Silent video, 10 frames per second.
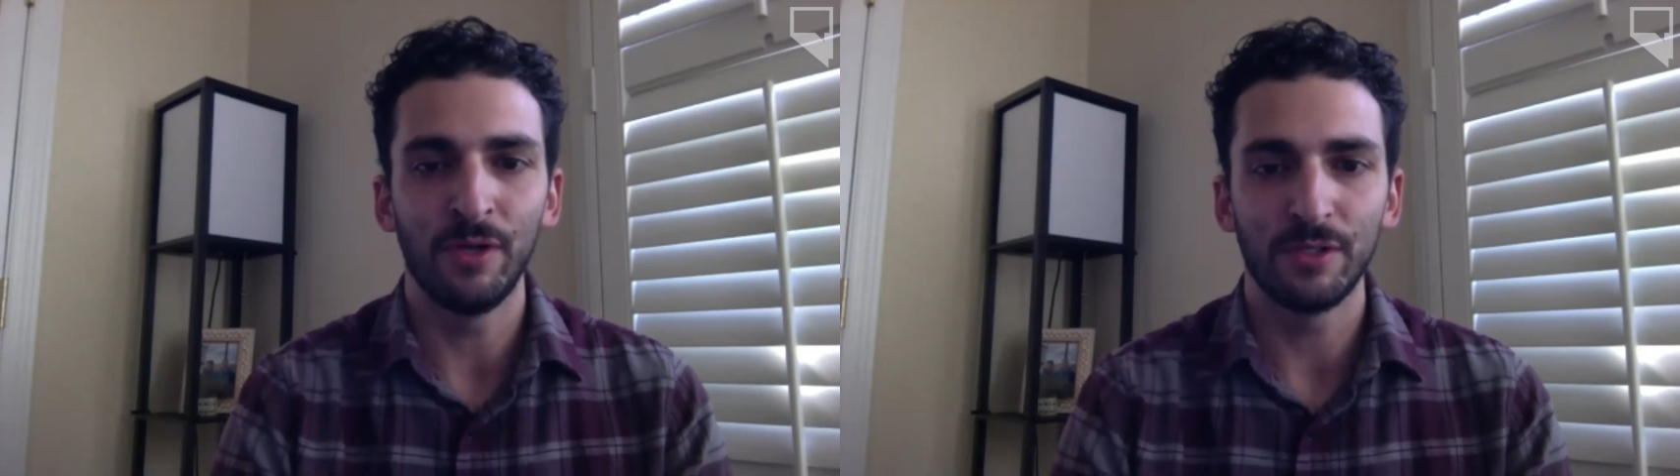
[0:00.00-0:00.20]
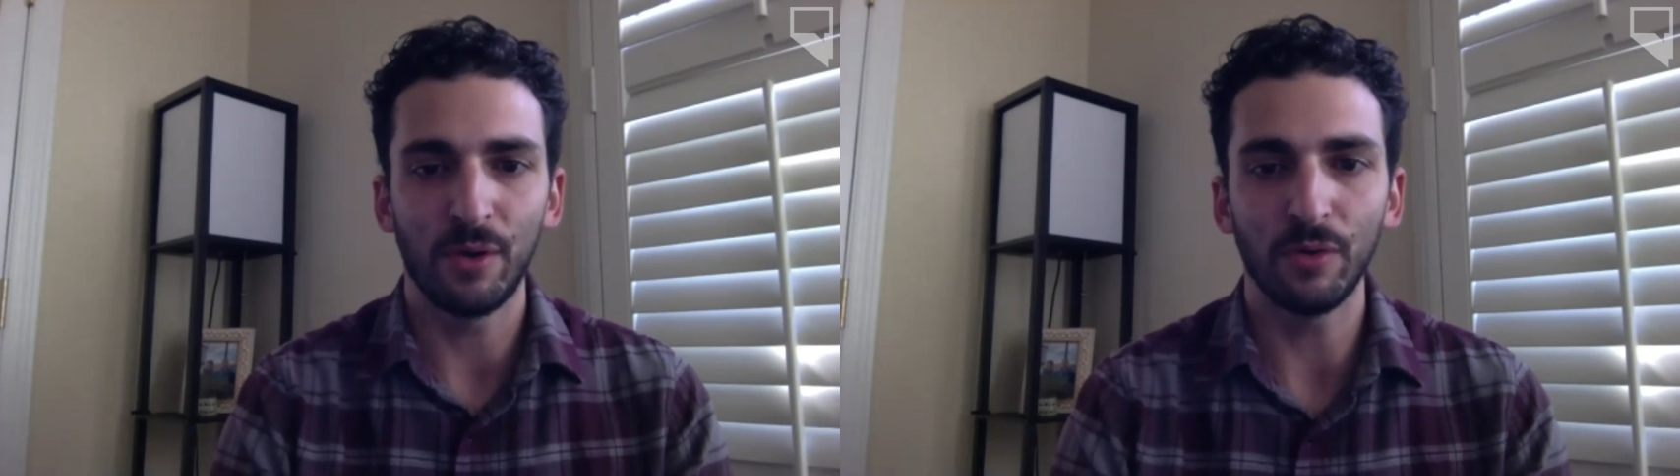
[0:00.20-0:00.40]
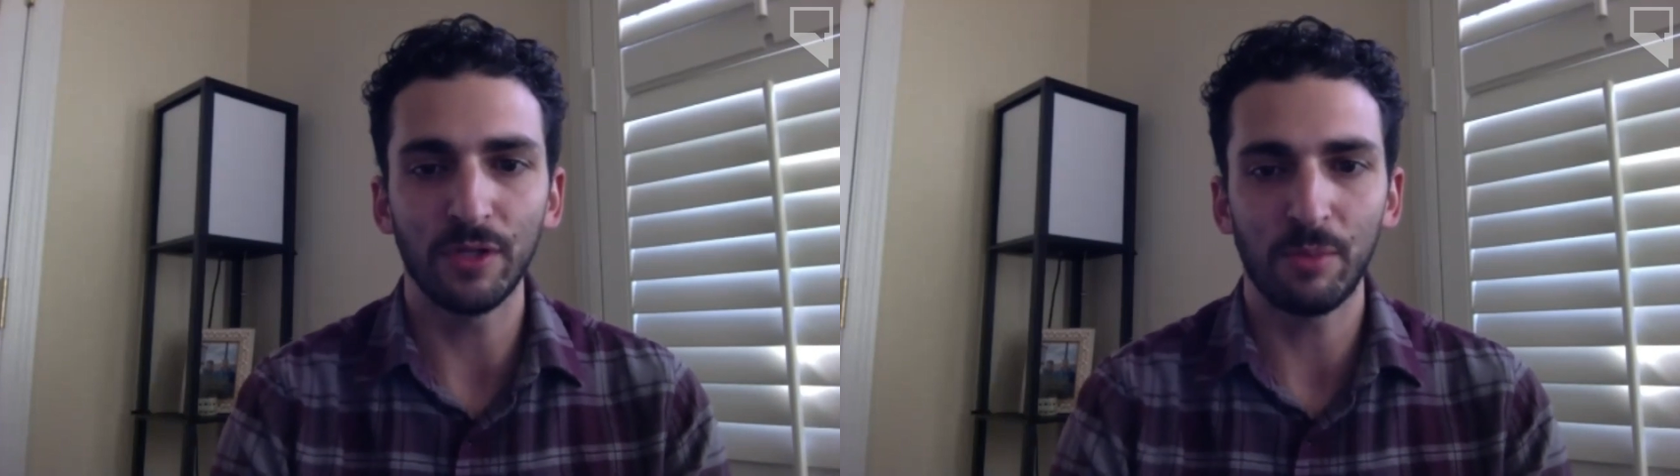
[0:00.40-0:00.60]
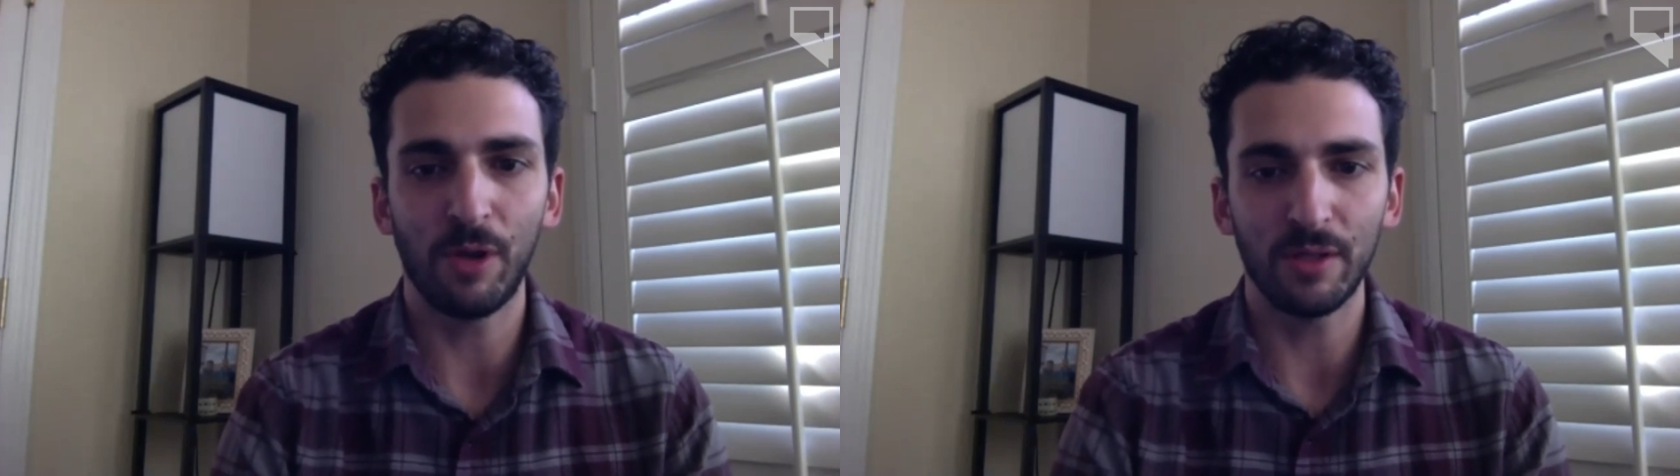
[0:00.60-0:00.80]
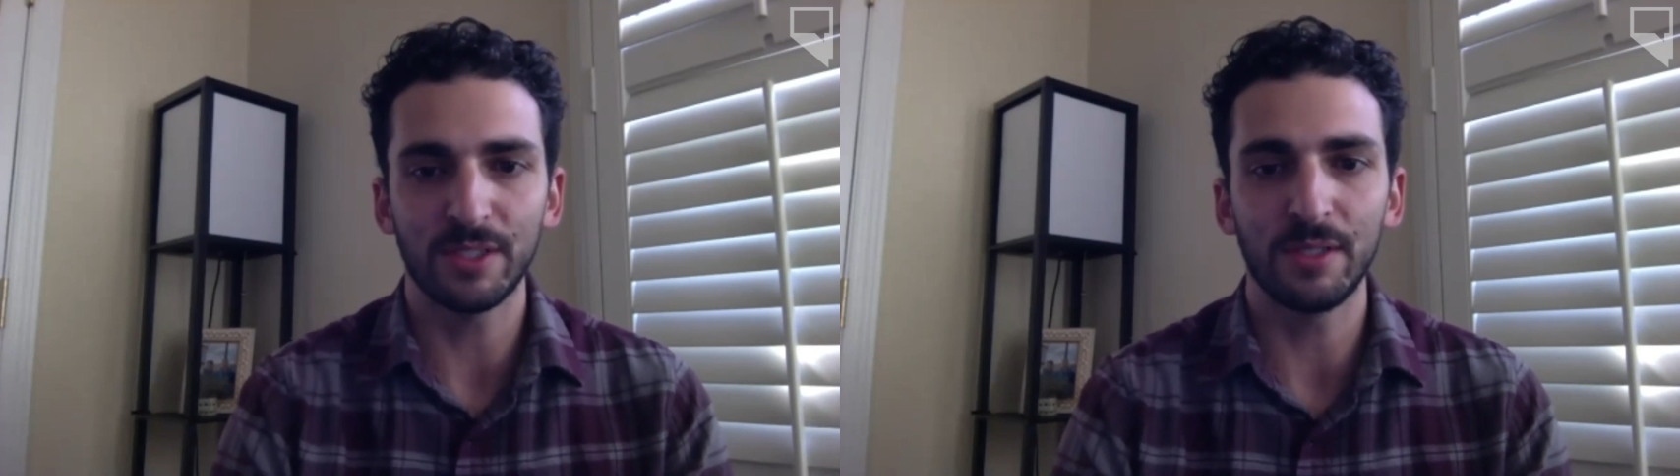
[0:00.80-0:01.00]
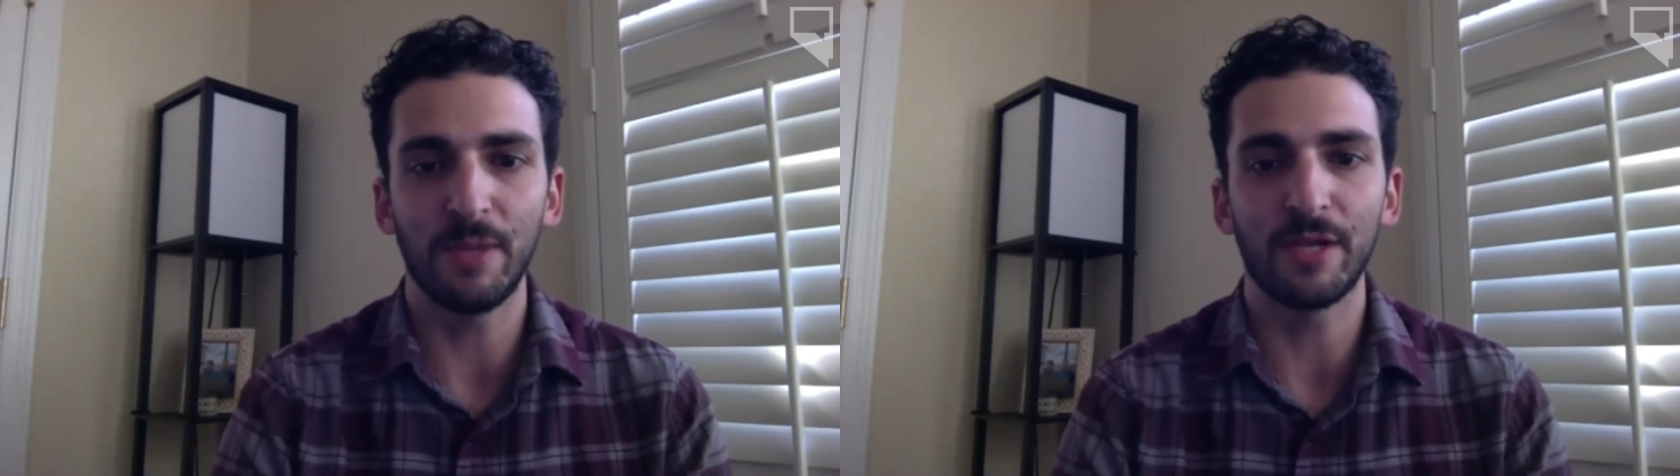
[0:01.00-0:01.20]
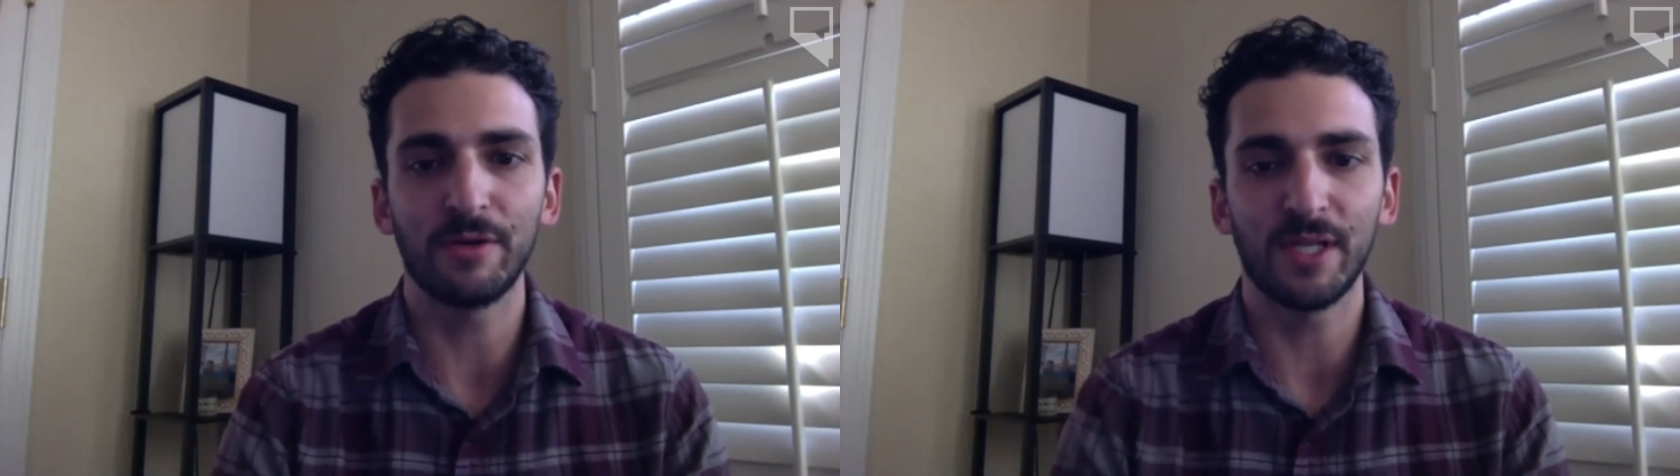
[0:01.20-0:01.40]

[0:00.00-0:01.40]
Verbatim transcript: to holding policymakers